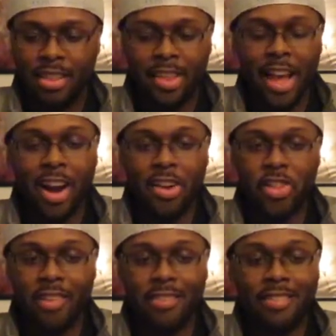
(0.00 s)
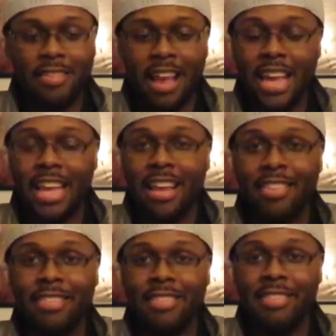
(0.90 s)
they are just
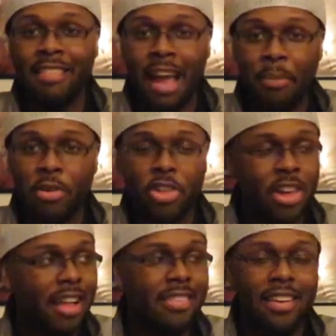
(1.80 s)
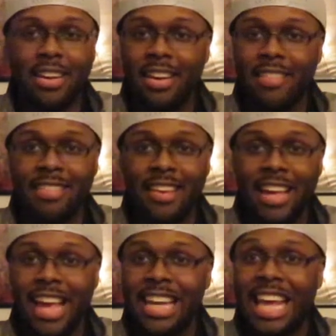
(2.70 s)
taking sniper shots at
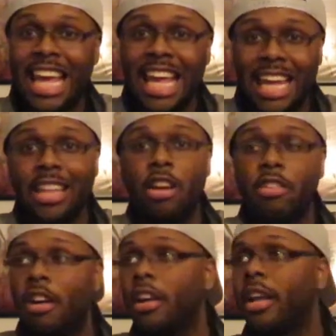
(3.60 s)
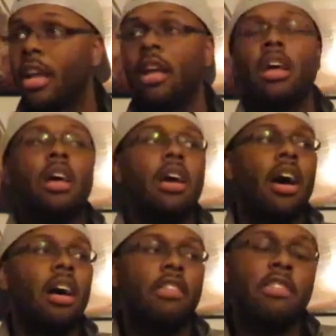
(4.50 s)
DC and hitting their target.
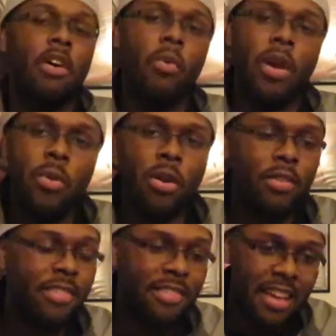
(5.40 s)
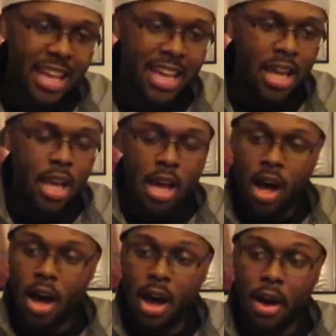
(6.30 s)
So we will see,
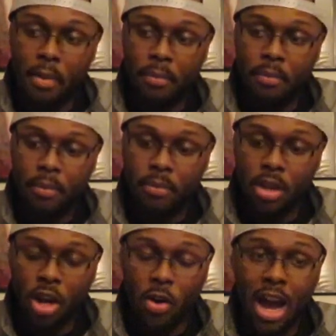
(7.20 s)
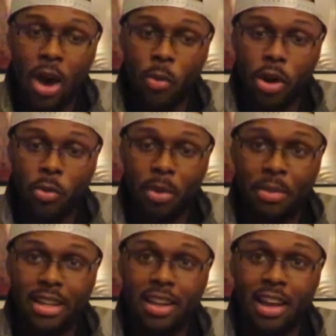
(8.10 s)
you know, how Wonder
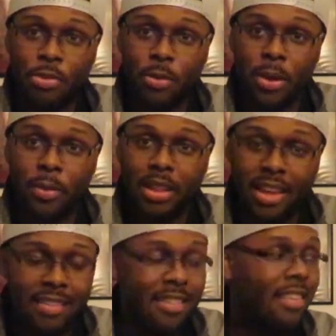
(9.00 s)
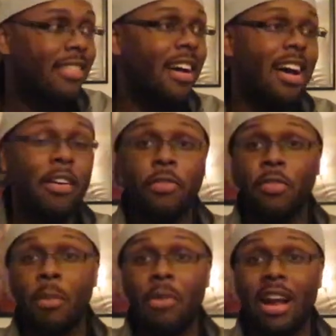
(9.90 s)
Woman does when it releases.
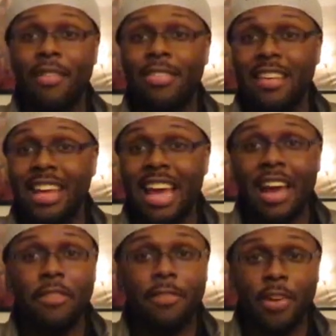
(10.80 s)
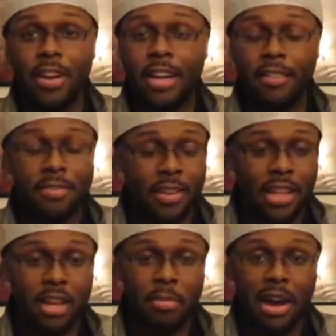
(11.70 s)
From what I've seen, I have a very good
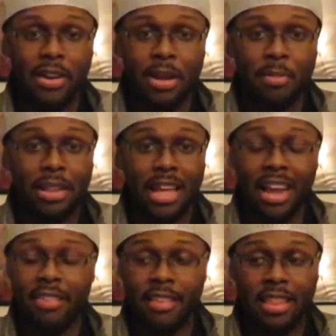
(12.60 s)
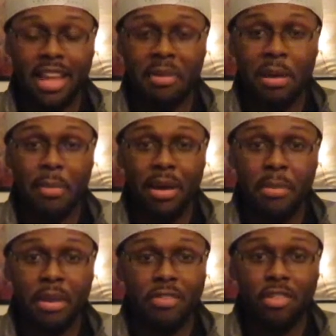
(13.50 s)
feeling about it, but then I said that about
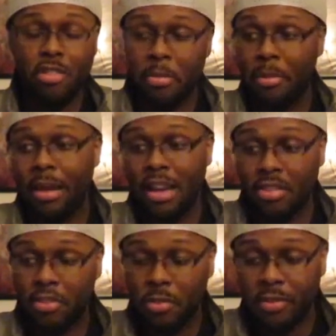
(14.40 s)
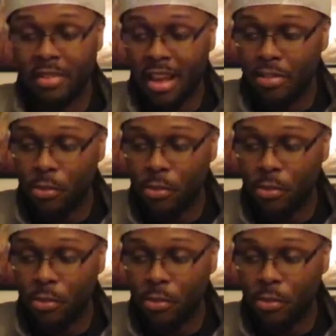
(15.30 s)
Batman v Superman and the Suicide